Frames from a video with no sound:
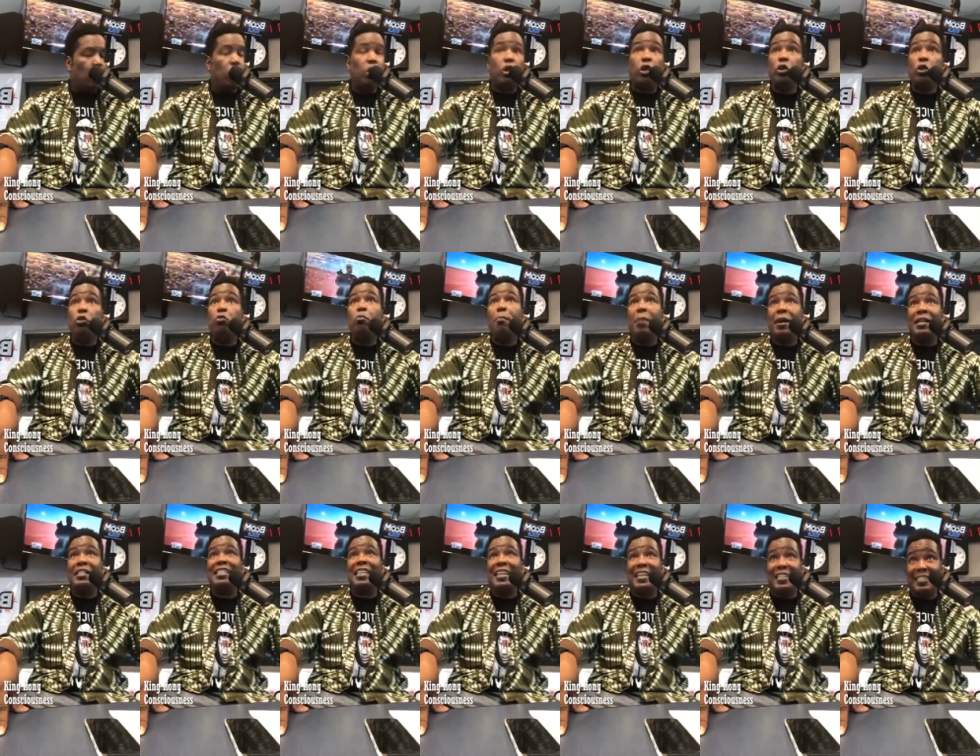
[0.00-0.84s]
you
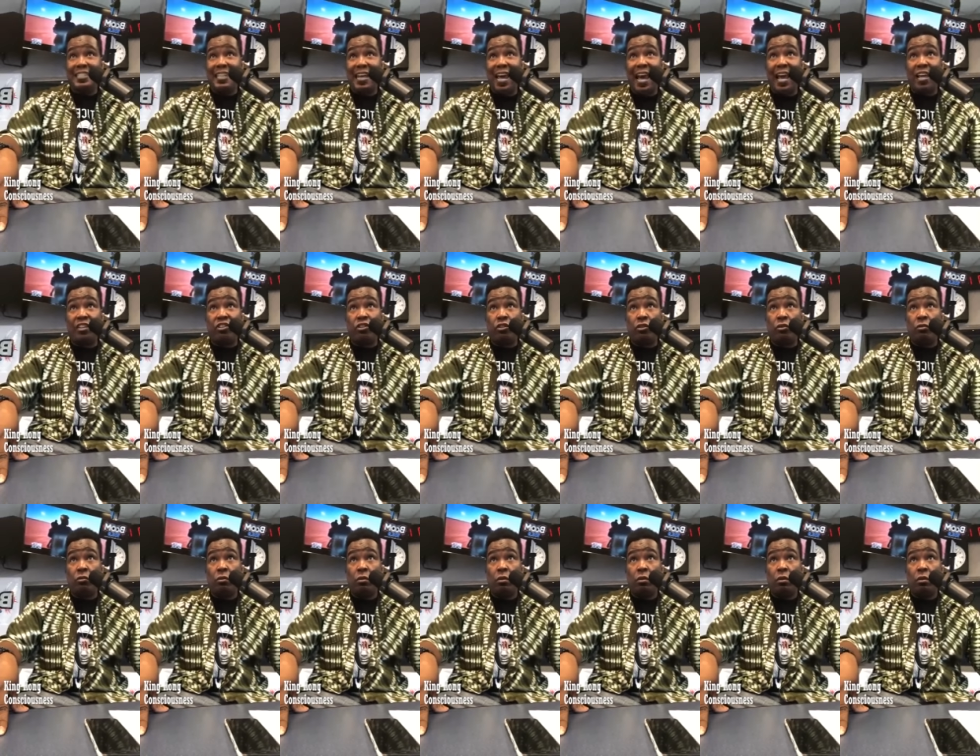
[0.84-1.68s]
must
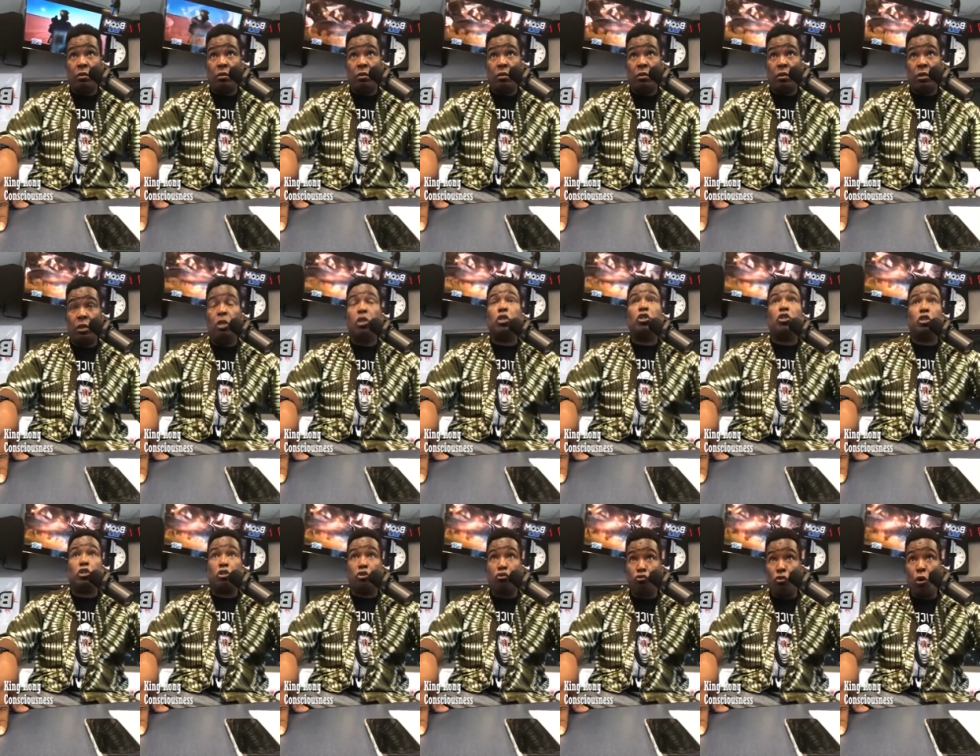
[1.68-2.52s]
attach
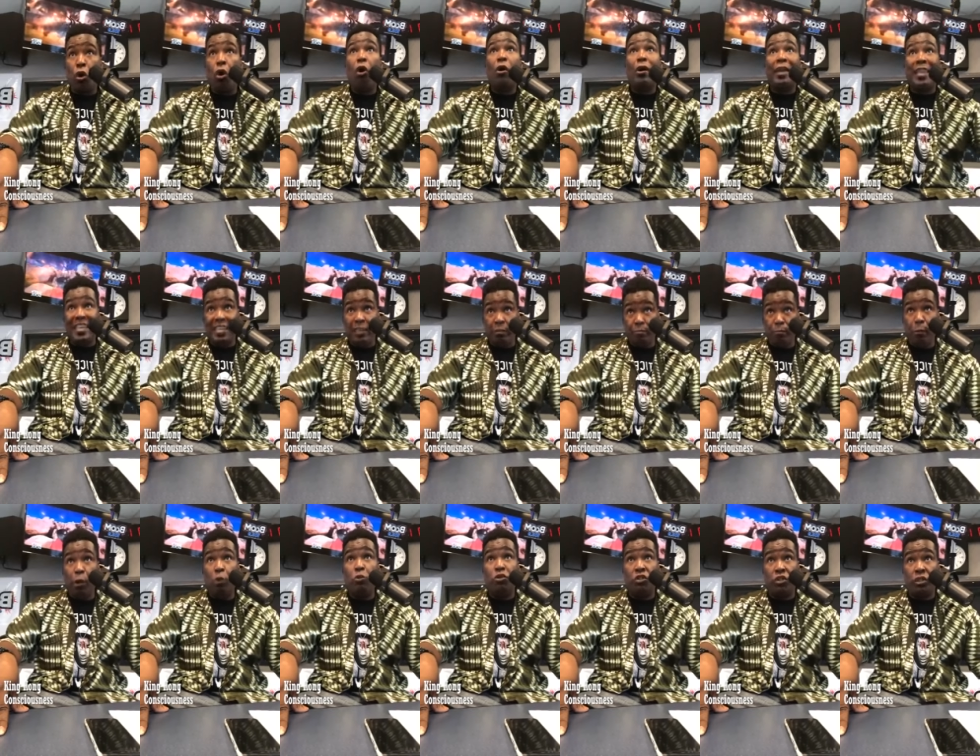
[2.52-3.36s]
strong
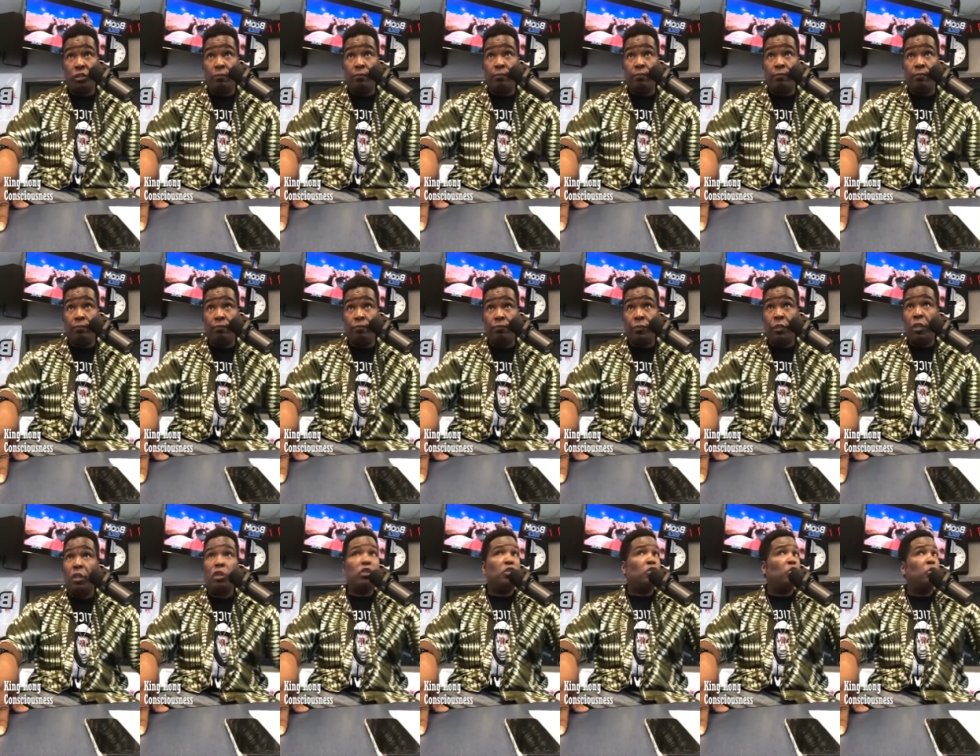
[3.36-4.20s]
emotion
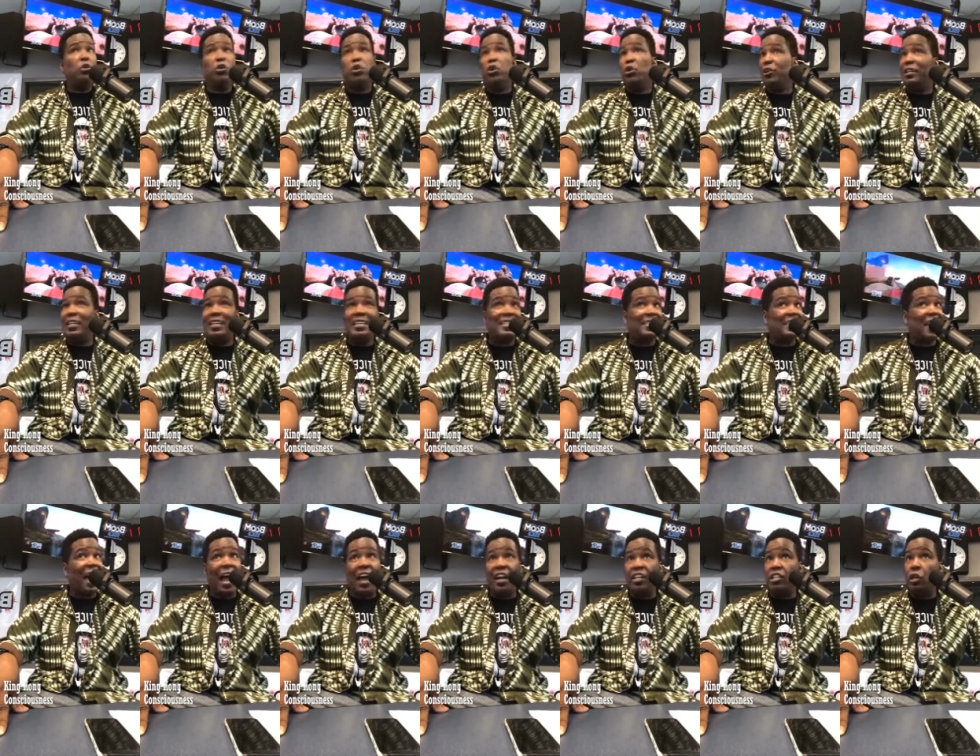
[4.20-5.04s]
to your
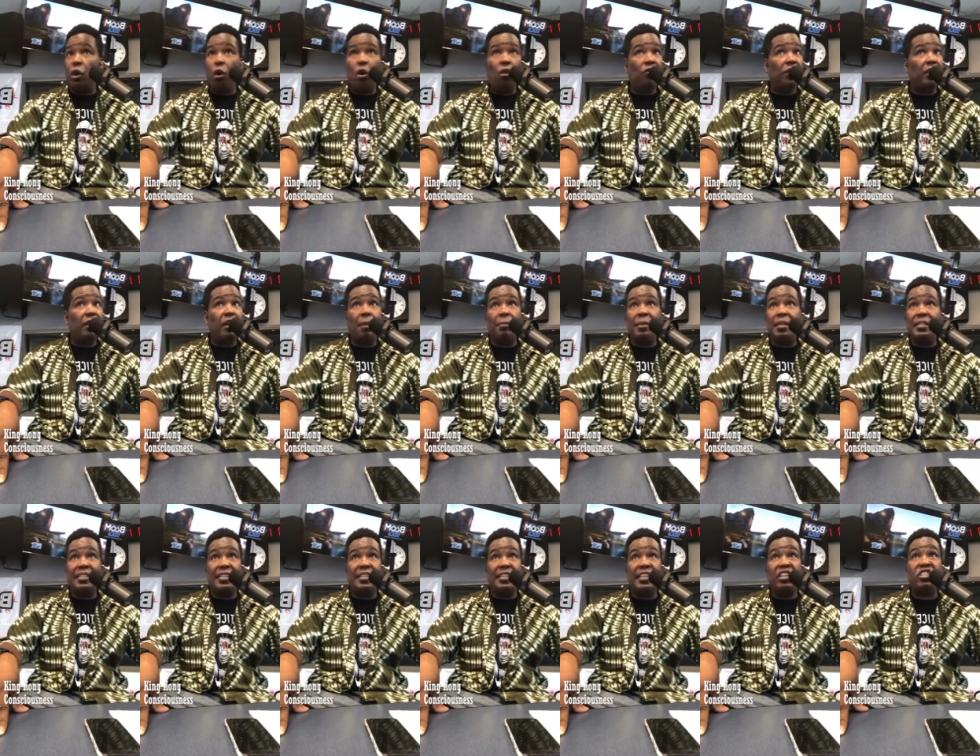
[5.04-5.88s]
desire to overcome
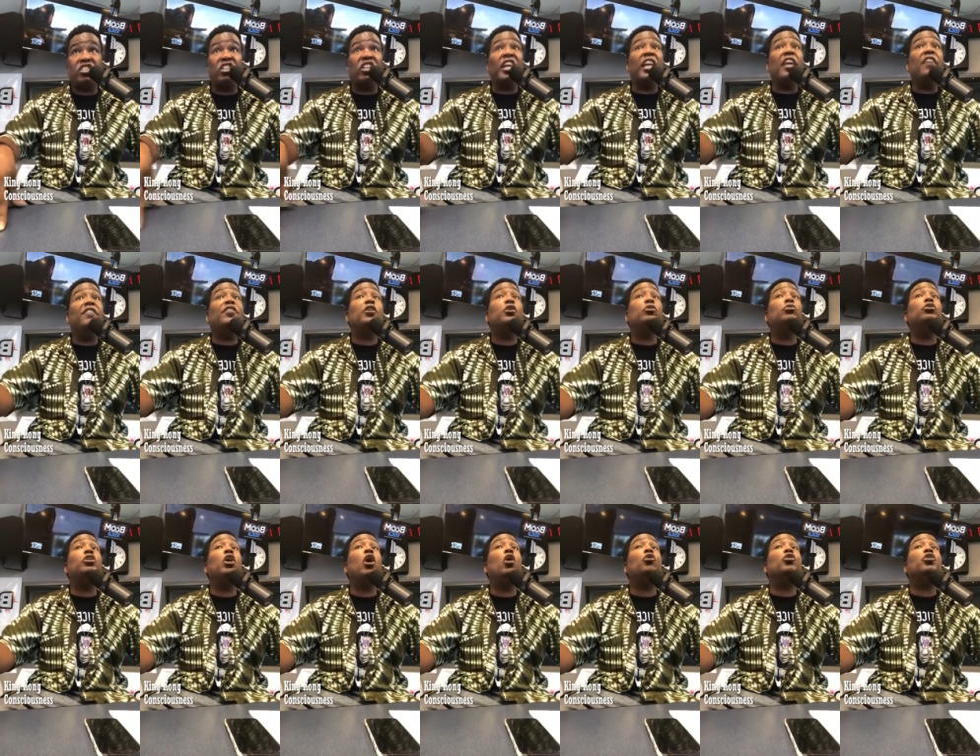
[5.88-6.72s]
this addiction. If
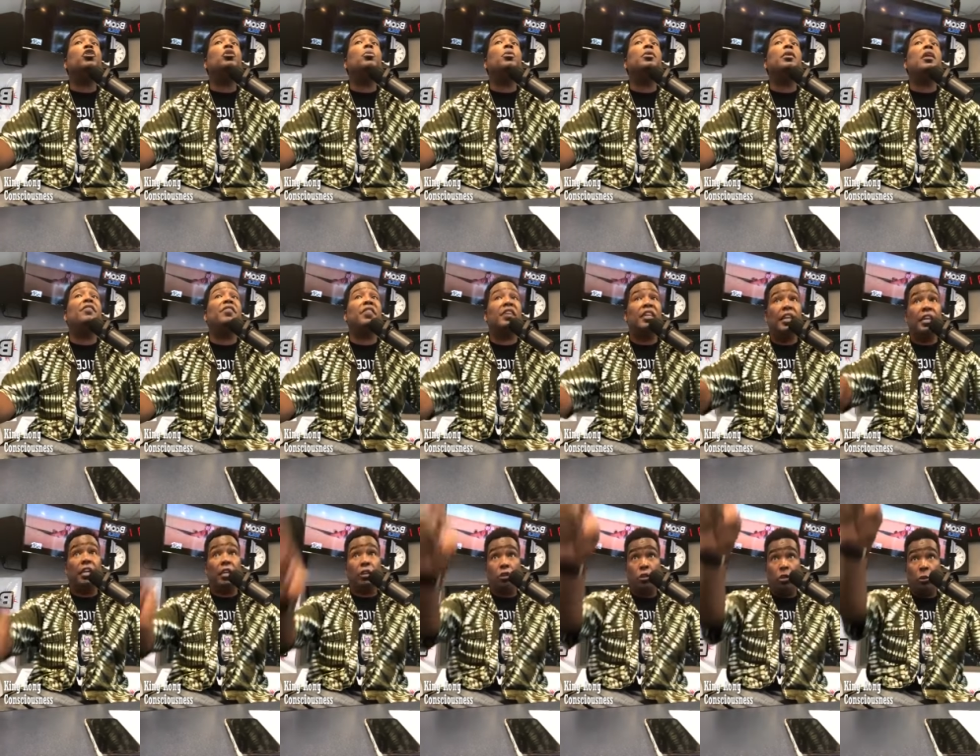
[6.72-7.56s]
you don't, you will never
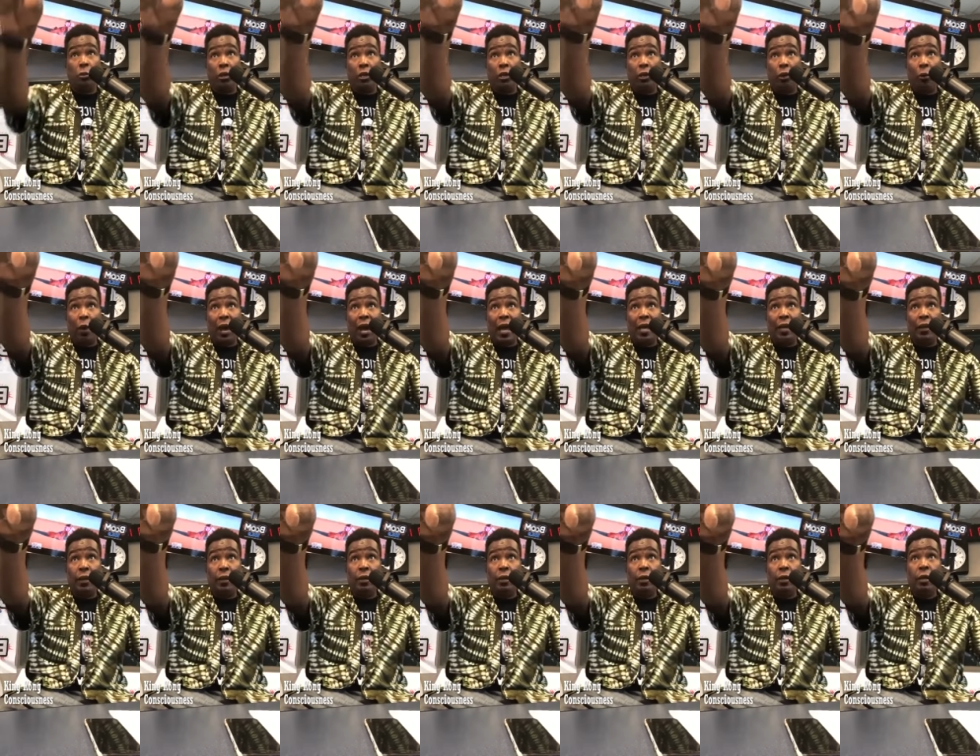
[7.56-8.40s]
kick it. Do you want to know
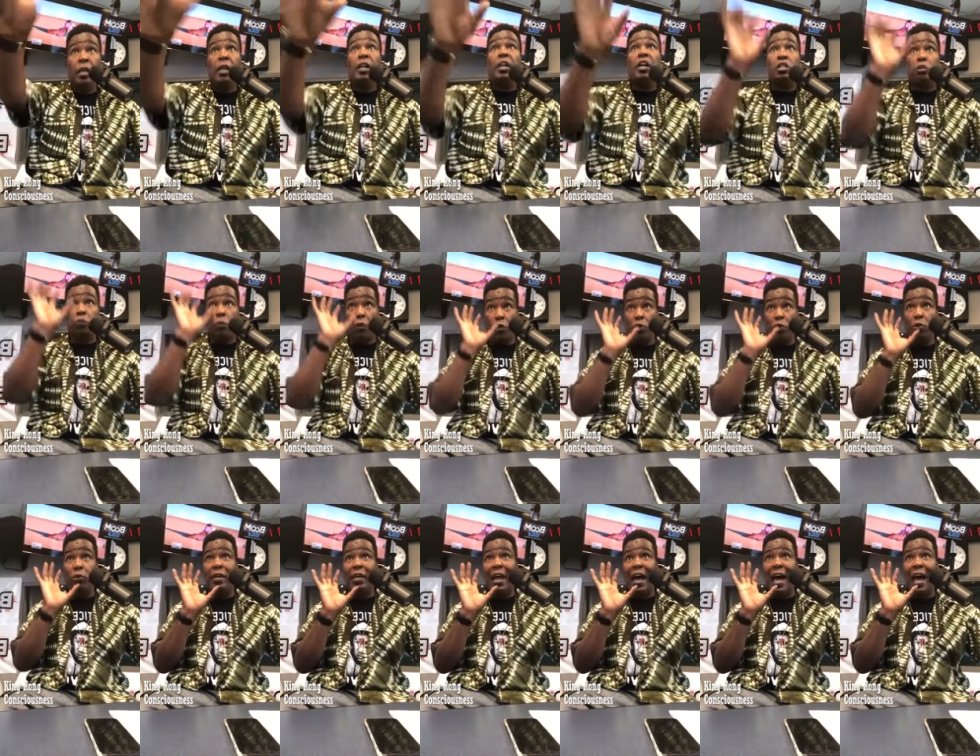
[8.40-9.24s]
why? Because when
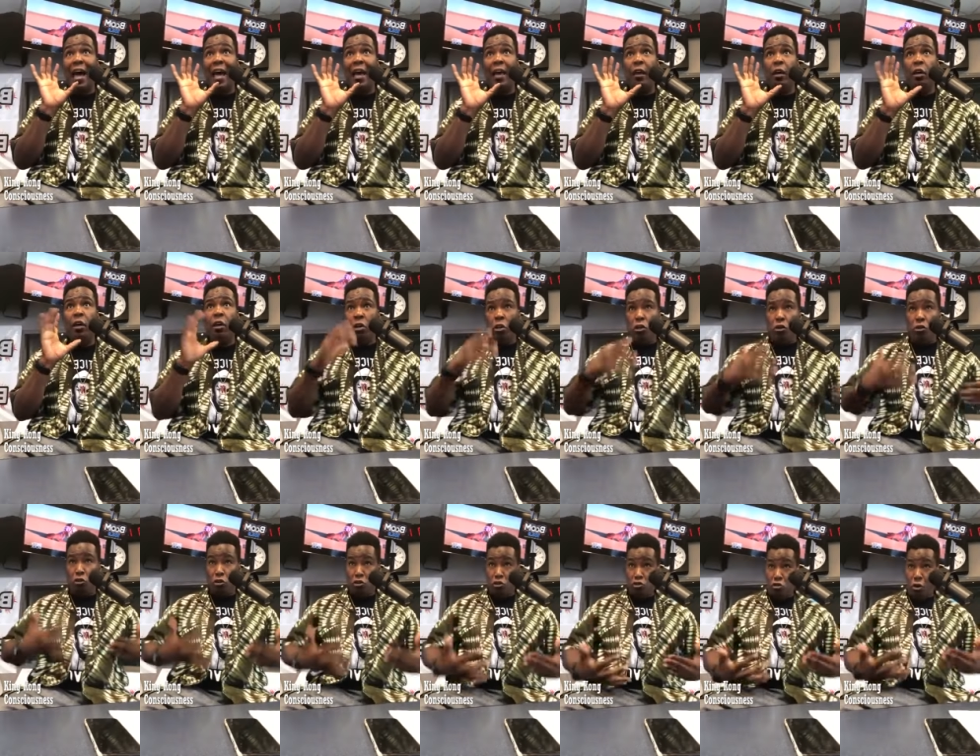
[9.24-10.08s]
you get high,
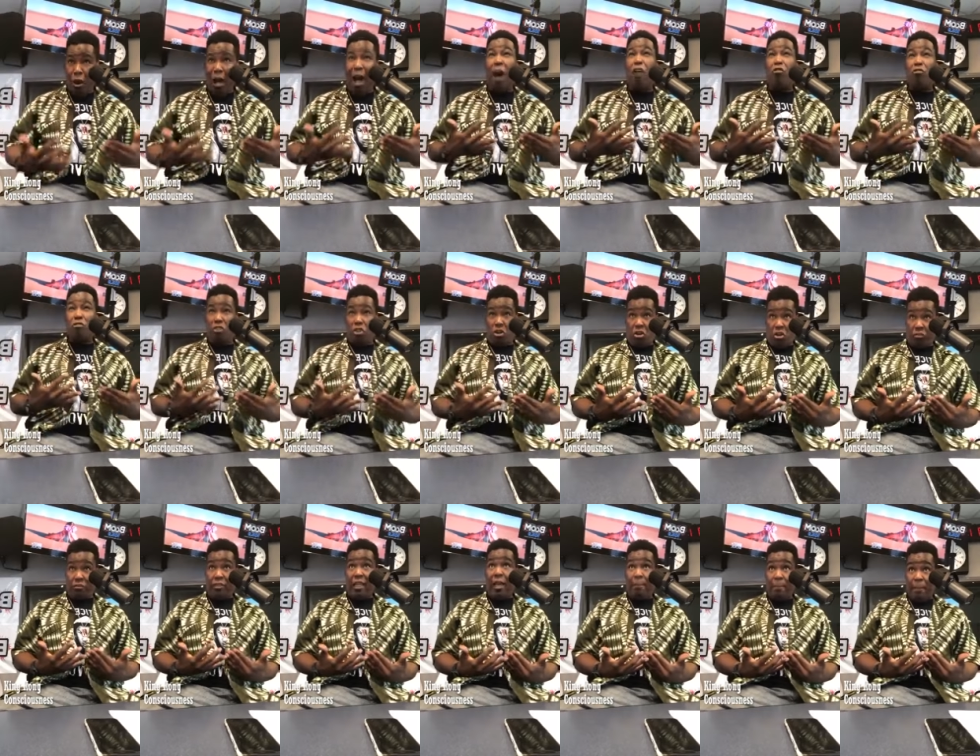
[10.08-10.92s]
do you know how
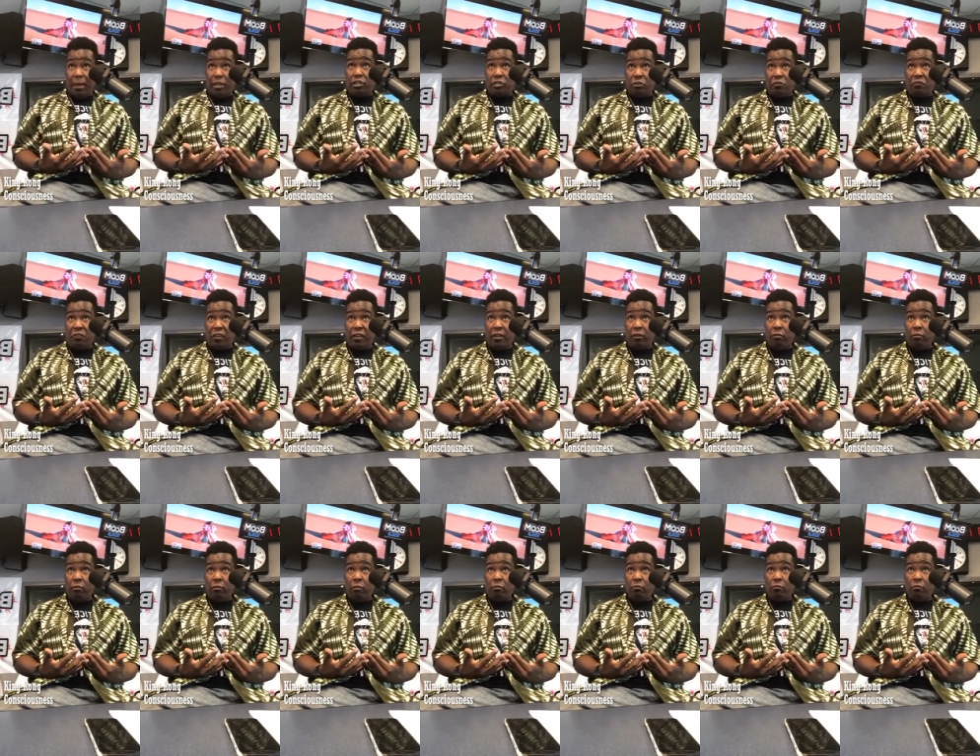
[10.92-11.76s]
good that makes you
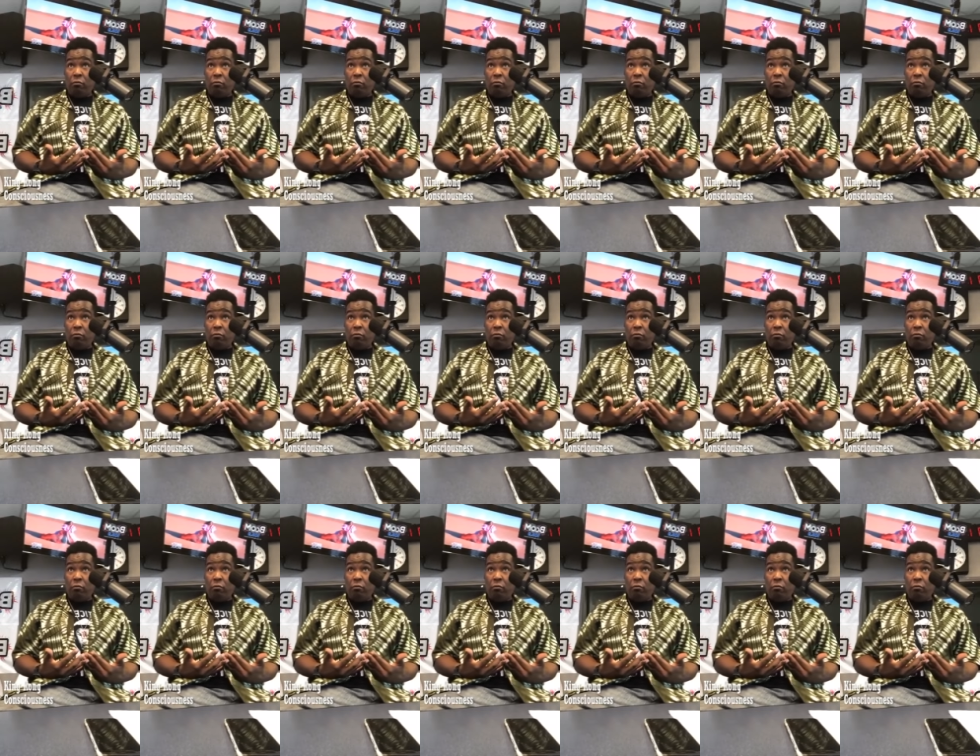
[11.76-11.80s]
feel?